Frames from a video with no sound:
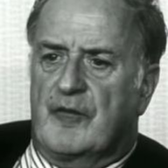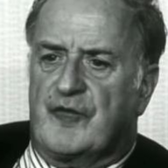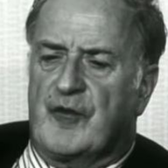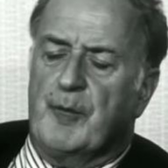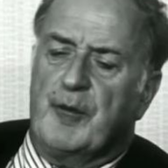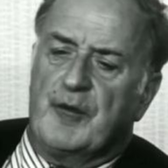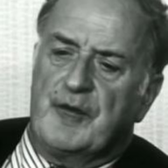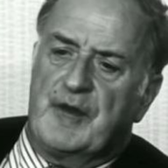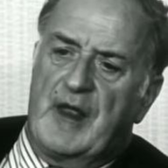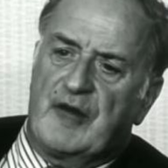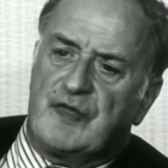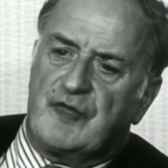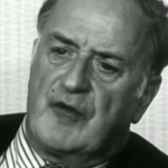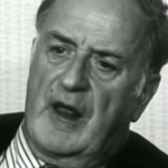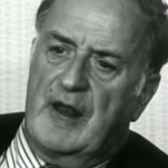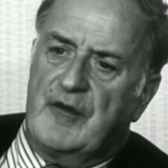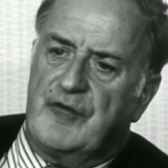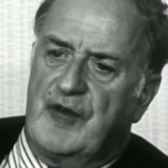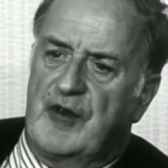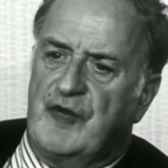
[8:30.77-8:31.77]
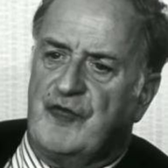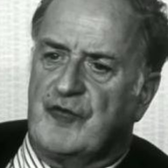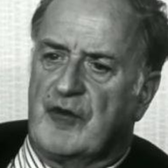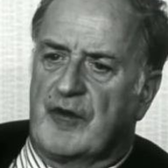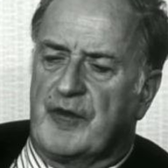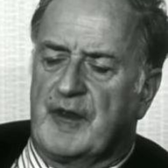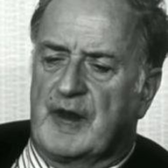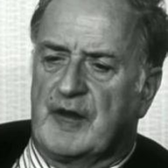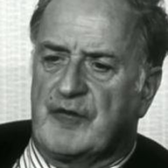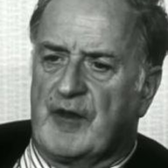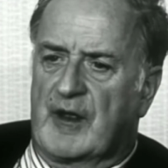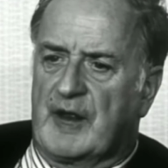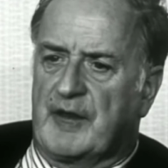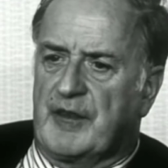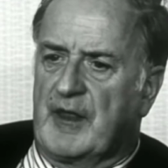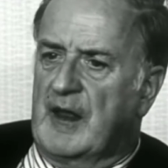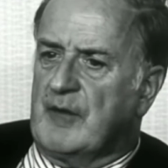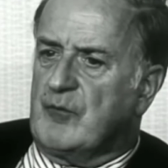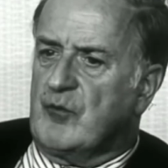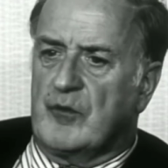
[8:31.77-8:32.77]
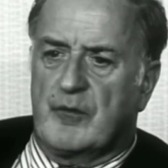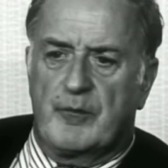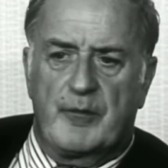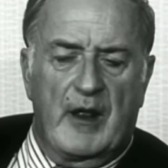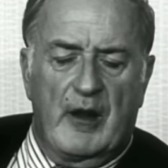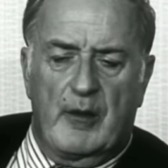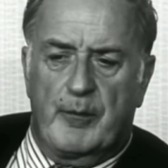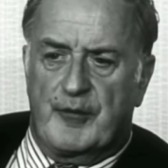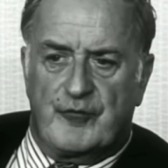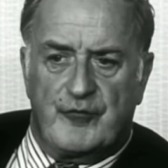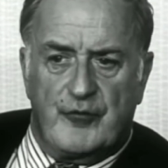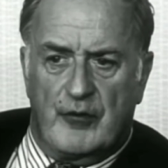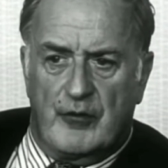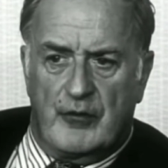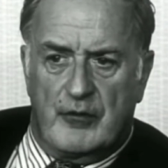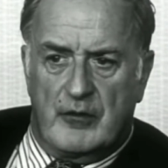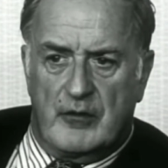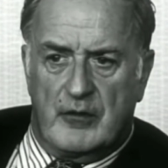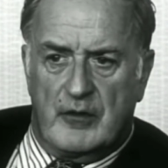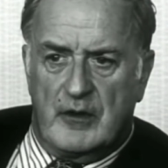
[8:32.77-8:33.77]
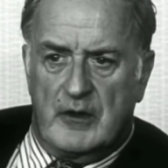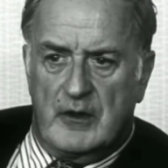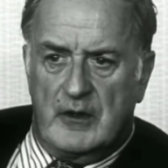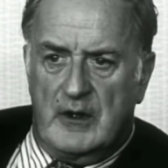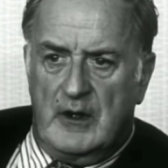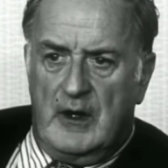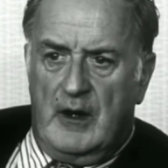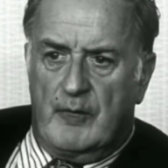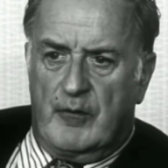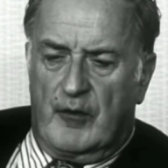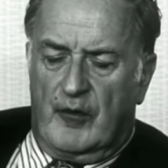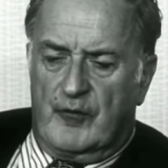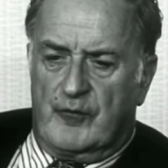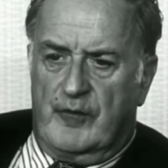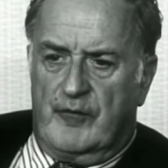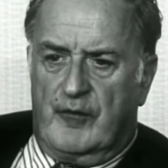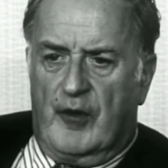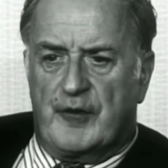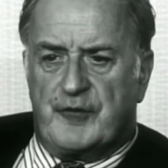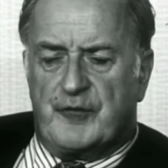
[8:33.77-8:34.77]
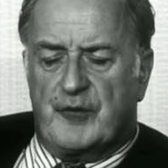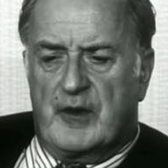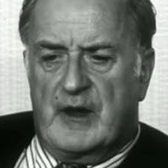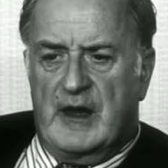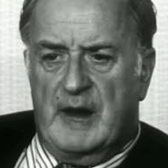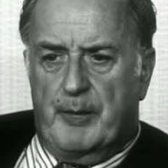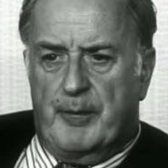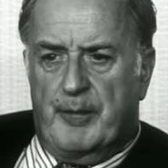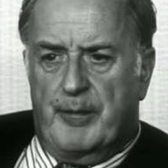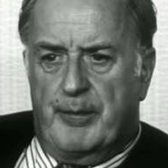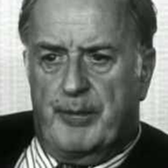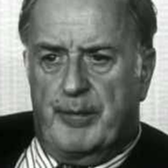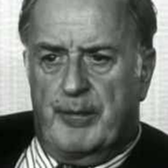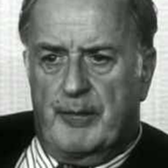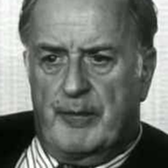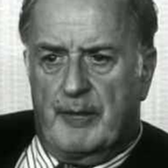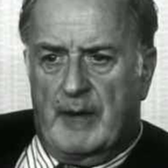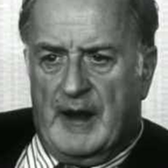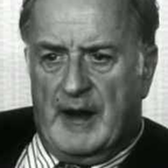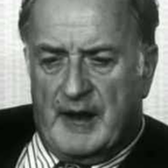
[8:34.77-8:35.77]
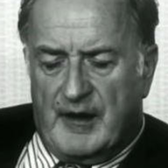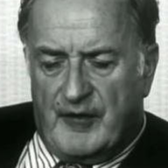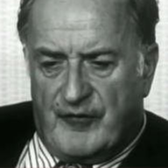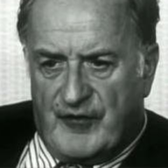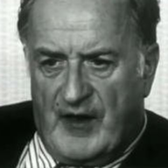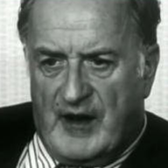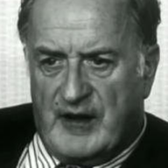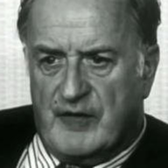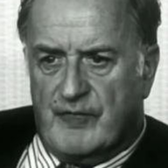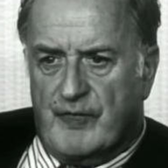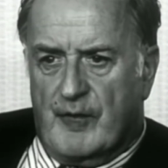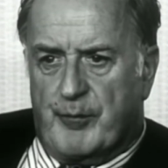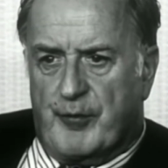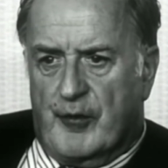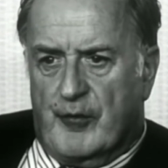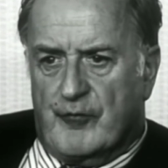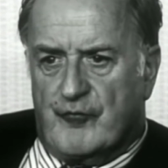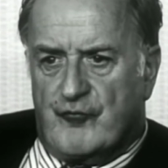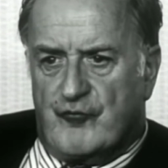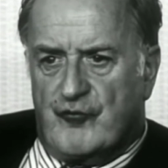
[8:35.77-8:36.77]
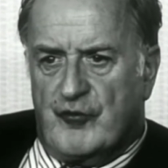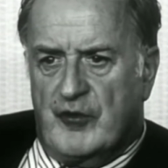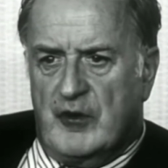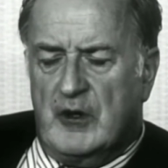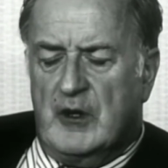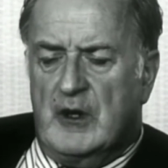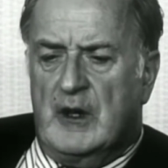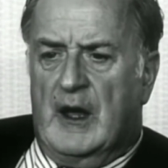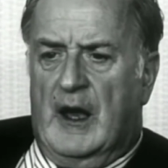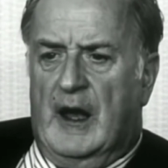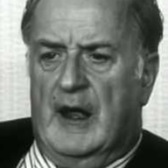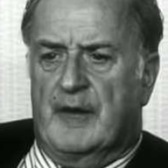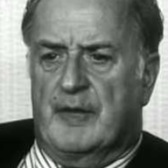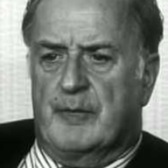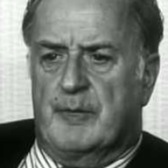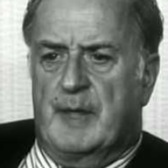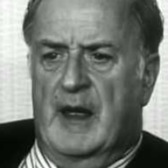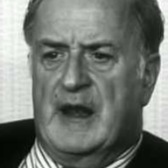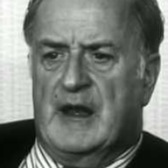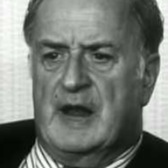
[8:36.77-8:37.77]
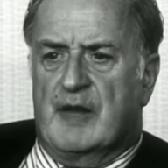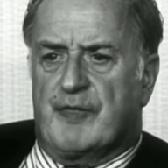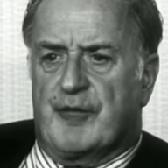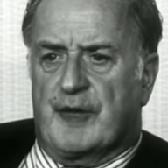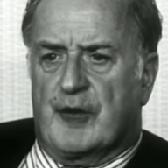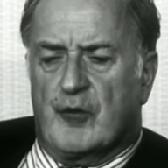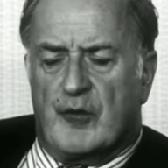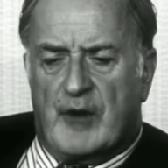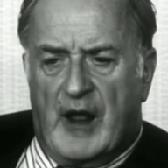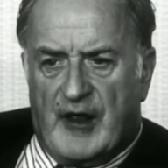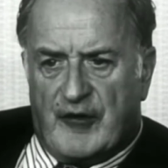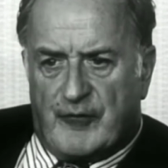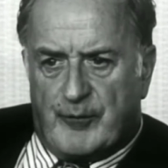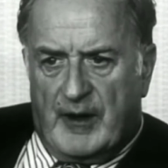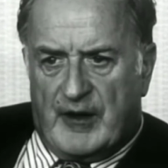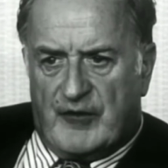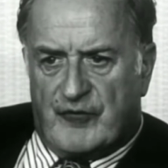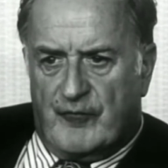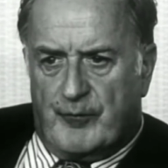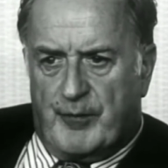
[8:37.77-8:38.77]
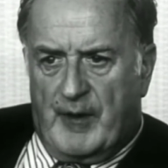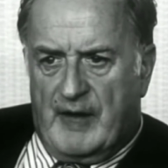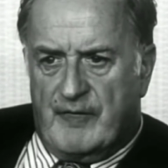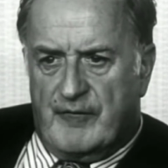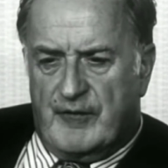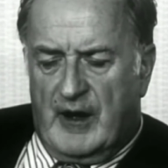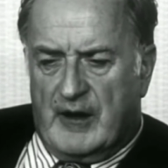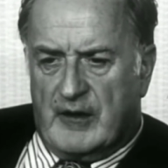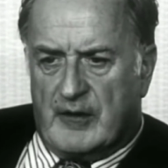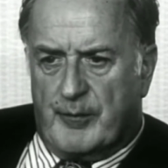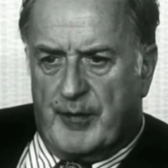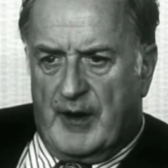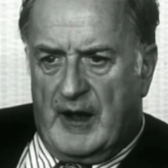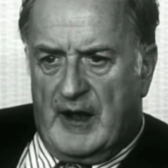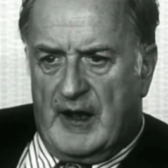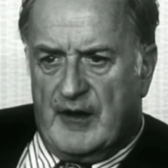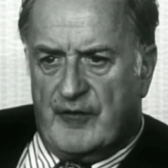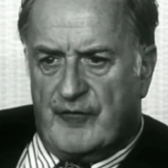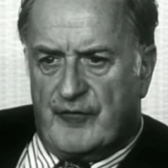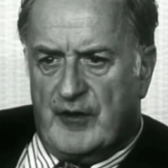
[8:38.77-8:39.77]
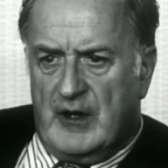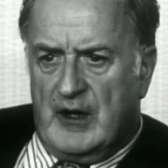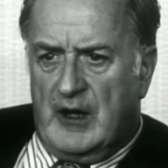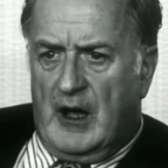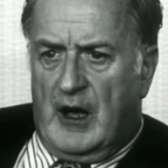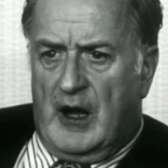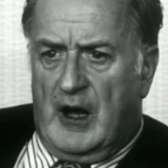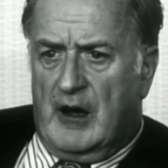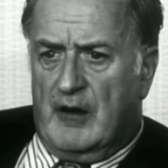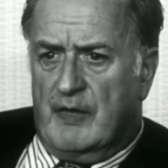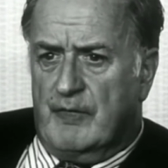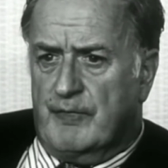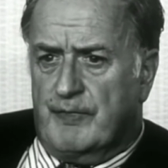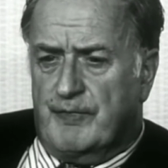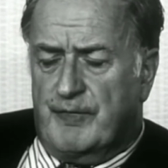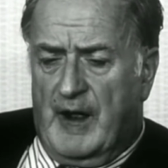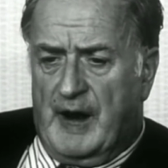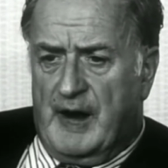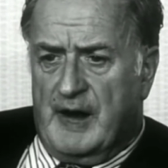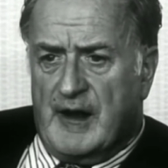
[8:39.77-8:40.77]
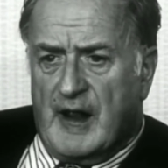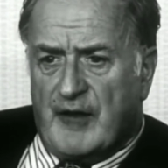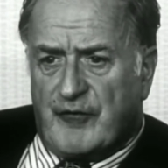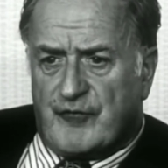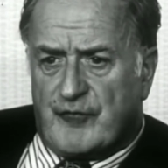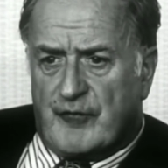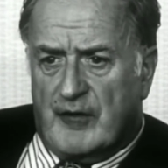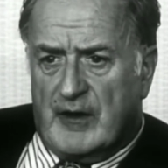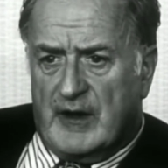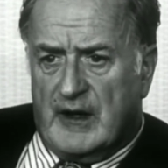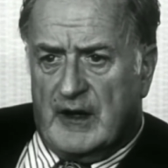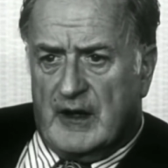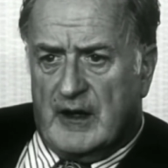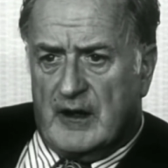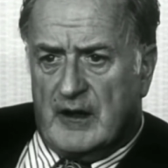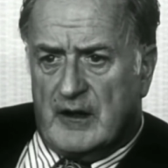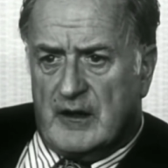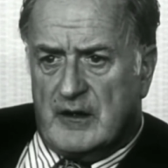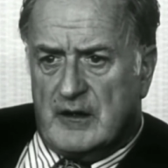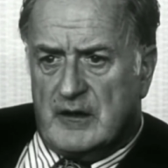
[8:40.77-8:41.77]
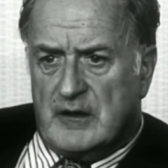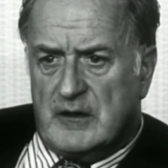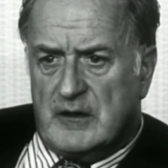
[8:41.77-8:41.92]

Simple nationalization and things like that wouldn't help at all, because we've got to keep an incentive approach. And many of the good aspects of private enterprise are very necessary here,